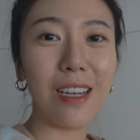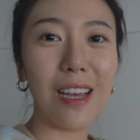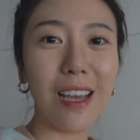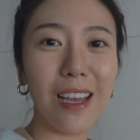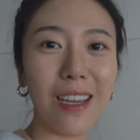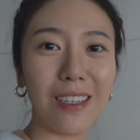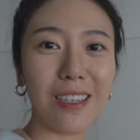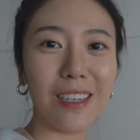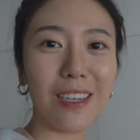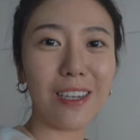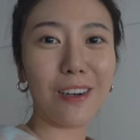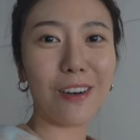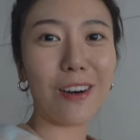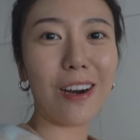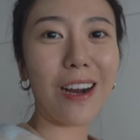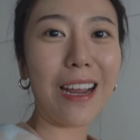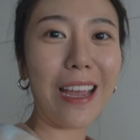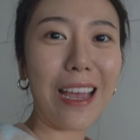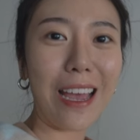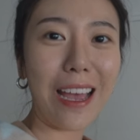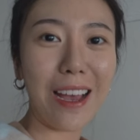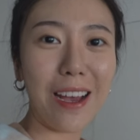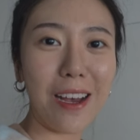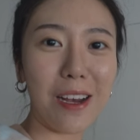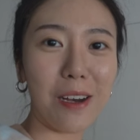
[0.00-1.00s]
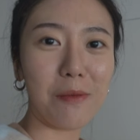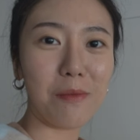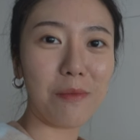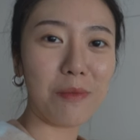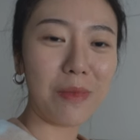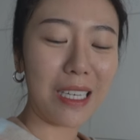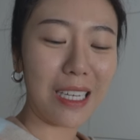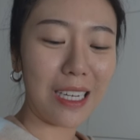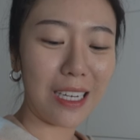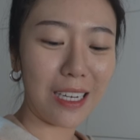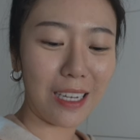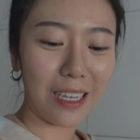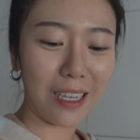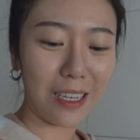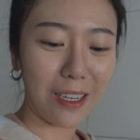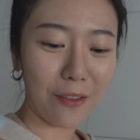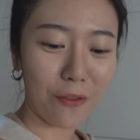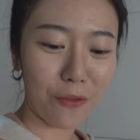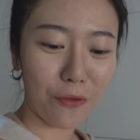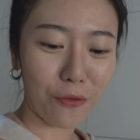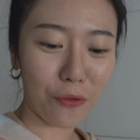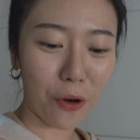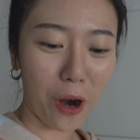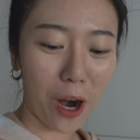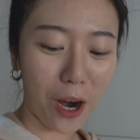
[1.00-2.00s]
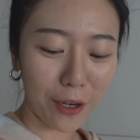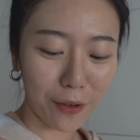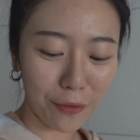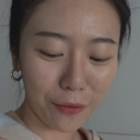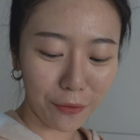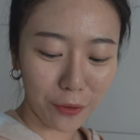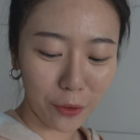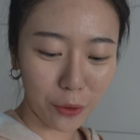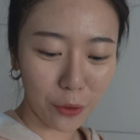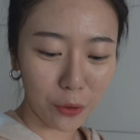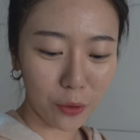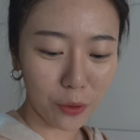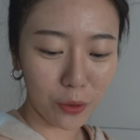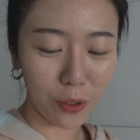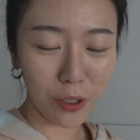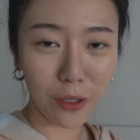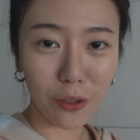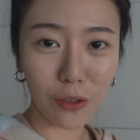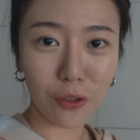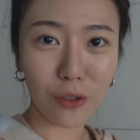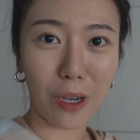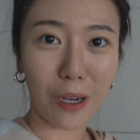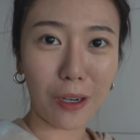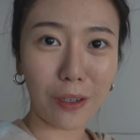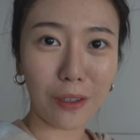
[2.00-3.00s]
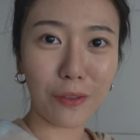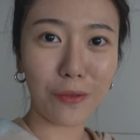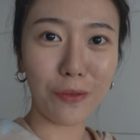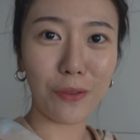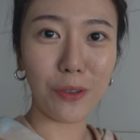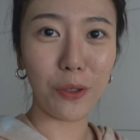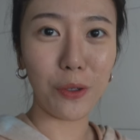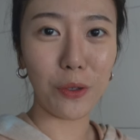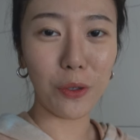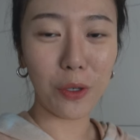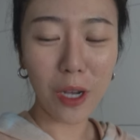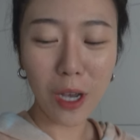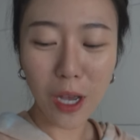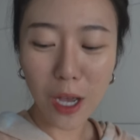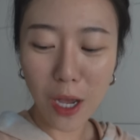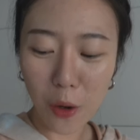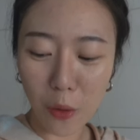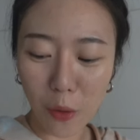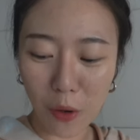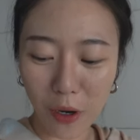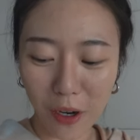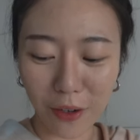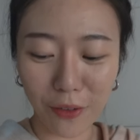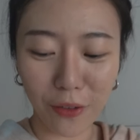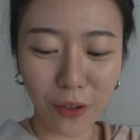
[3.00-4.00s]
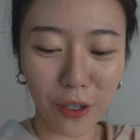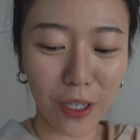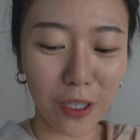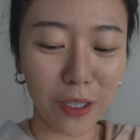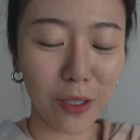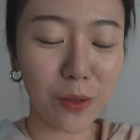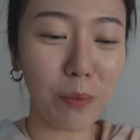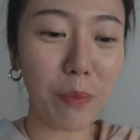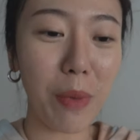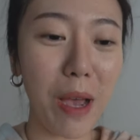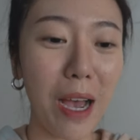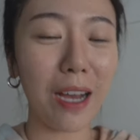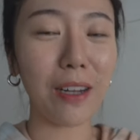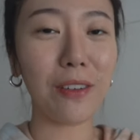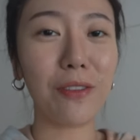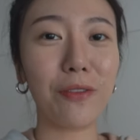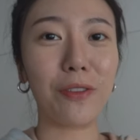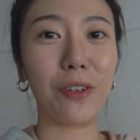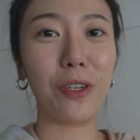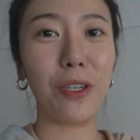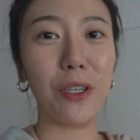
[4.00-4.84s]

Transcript: and here I am eating fried food, junk food, whatever is bad for